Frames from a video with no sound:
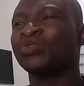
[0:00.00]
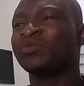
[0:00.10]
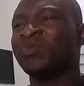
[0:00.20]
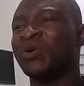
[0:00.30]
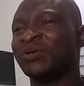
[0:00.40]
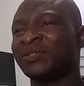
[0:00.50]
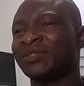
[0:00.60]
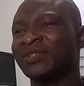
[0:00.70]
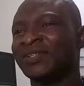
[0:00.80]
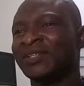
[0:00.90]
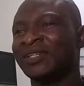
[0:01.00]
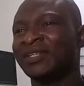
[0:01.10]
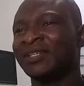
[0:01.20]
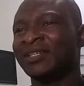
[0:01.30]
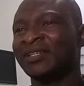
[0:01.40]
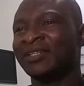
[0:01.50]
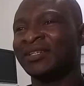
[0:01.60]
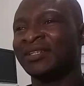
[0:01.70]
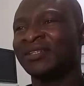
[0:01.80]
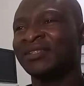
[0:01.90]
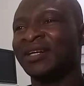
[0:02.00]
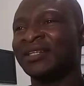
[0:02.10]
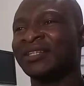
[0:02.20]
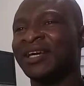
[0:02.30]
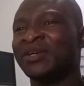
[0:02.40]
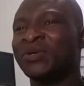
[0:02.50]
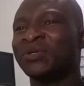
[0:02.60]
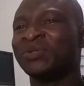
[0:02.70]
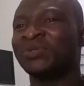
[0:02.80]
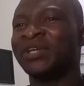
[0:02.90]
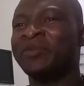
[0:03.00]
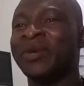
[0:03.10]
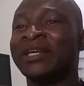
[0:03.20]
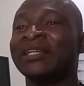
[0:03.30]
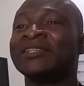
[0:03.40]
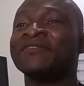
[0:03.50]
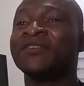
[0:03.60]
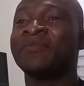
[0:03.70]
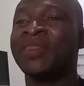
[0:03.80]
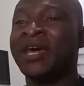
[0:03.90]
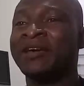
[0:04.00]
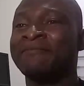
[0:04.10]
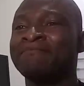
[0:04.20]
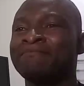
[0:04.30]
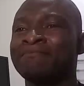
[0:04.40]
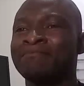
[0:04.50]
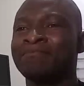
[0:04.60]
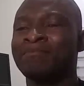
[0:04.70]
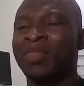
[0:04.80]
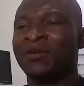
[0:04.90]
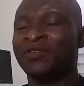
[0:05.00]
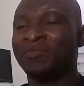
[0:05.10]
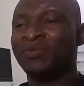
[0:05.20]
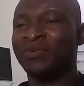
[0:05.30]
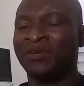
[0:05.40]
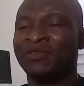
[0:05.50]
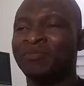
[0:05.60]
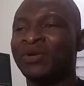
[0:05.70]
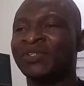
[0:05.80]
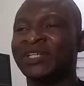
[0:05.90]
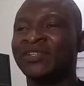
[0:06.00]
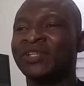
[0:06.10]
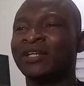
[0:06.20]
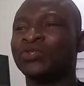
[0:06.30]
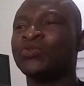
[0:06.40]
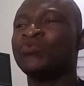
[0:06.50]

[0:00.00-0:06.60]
small that echoes emanating from them of the blood cells are too